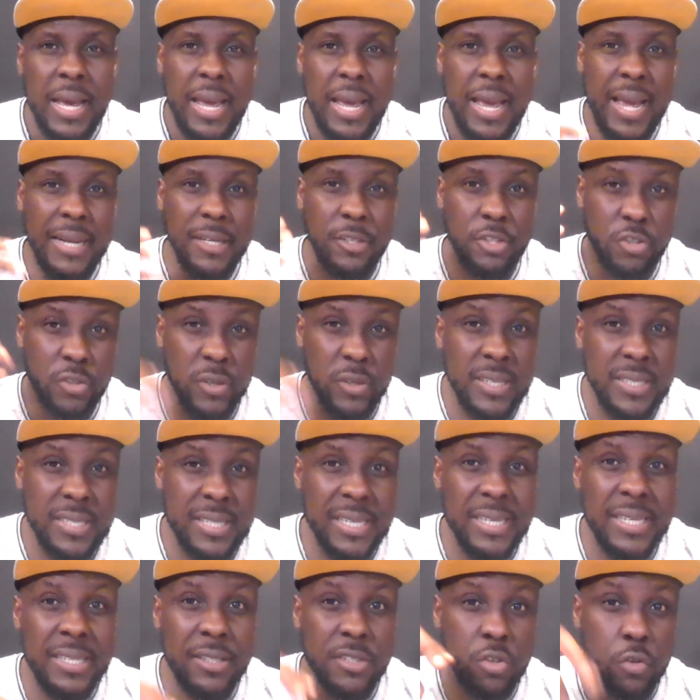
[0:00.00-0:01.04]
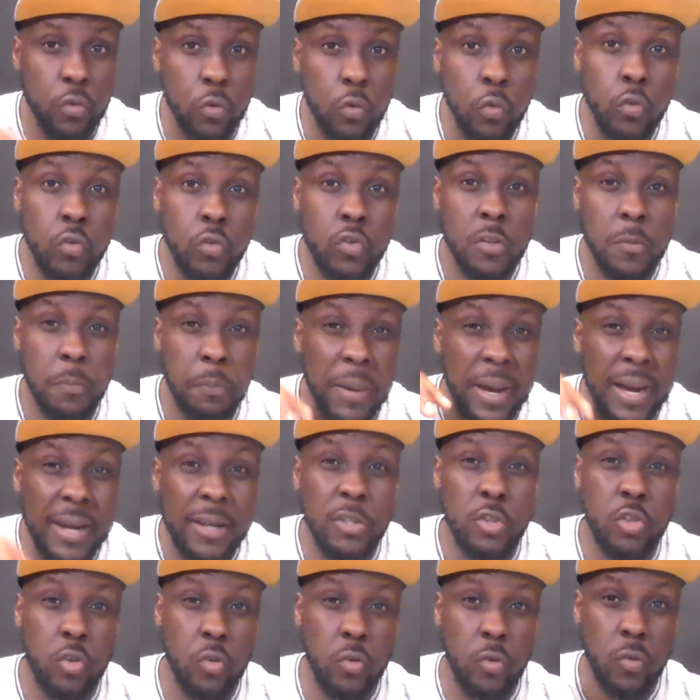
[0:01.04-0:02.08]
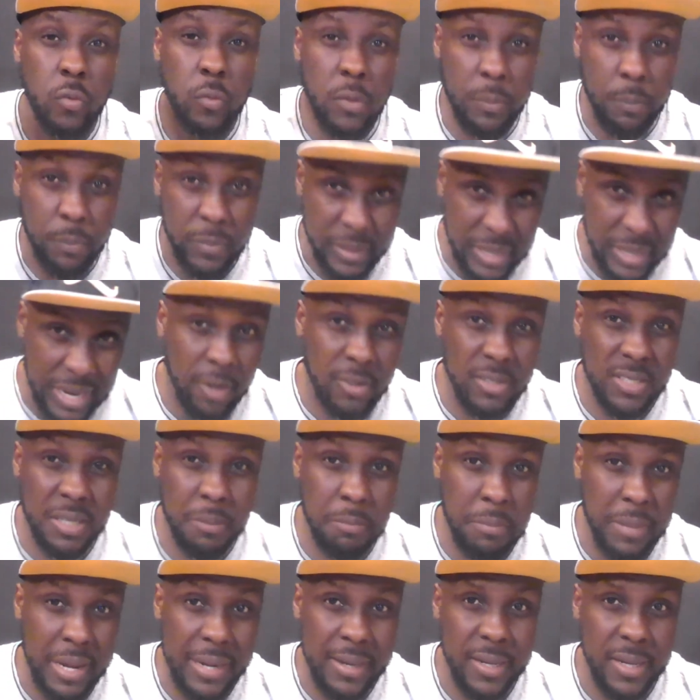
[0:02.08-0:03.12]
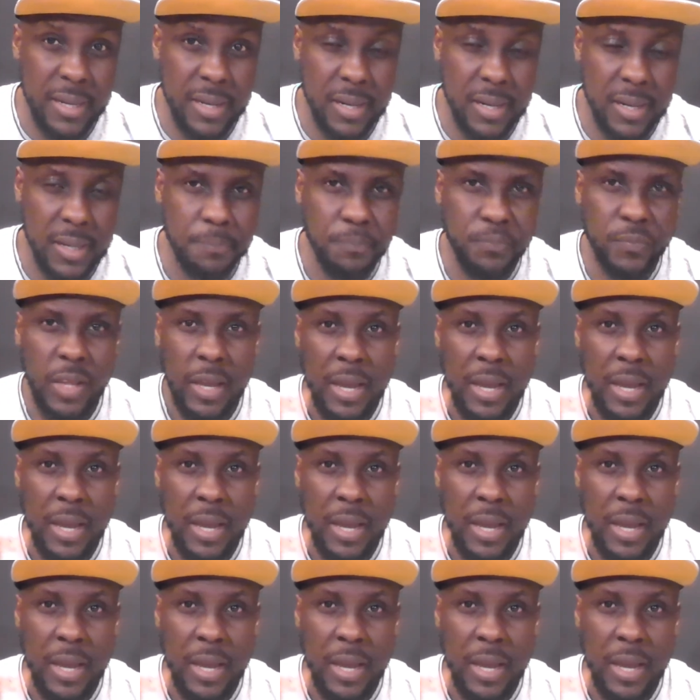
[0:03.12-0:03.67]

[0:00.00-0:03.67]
and tracing its roots back to Nelson Mandela.